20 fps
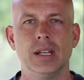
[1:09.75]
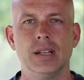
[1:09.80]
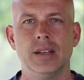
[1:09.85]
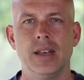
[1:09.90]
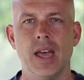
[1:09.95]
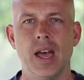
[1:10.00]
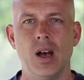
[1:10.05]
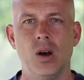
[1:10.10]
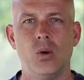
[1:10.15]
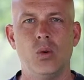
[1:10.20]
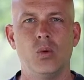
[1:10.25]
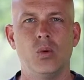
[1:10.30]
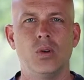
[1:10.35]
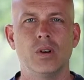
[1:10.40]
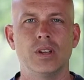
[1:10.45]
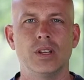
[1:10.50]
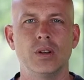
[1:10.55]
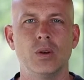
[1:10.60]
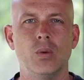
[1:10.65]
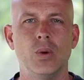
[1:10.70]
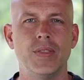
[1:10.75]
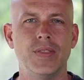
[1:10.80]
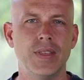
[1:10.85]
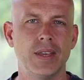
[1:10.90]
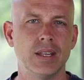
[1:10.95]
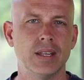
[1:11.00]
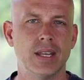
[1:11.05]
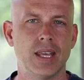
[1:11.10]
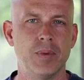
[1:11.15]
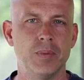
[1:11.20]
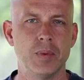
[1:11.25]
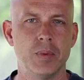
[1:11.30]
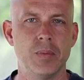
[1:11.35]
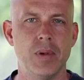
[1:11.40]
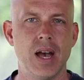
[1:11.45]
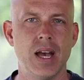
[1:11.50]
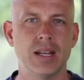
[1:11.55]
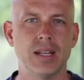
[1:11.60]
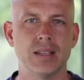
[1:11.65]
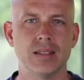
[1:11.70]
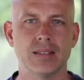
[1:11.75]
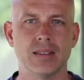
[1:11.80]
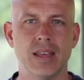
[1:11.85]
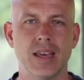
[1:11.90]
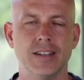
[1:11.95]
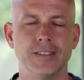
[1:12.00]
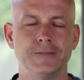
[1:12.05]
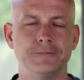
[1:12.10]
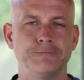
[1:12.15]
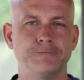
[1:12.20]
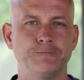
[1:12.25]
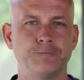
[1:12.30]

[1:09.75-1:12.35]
Now, one thing to keep in mind is that